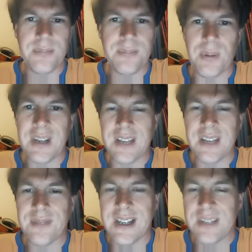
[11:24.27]
probably
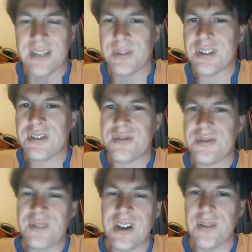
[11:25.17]
can't find it, but there's
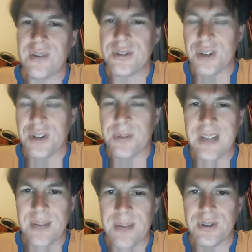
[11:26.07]
a video of a German
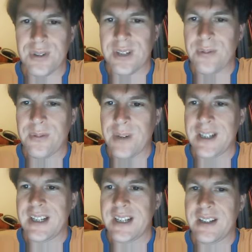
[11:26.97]
laboratory
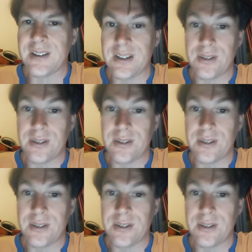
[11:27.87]
where they,